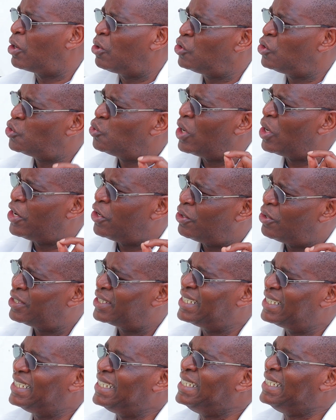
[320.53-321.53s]
because you are
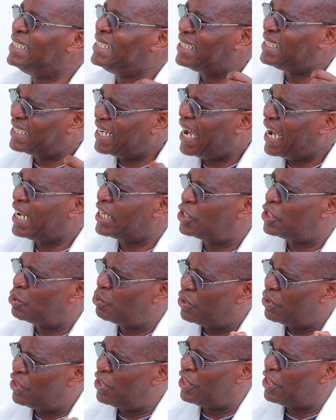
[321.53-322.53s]
not in
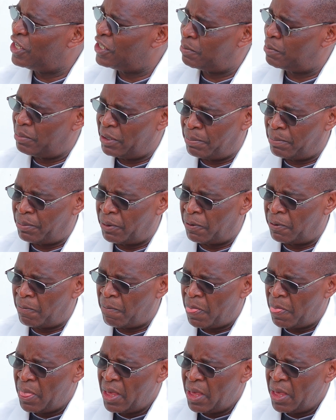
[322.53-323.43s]
touch with these people.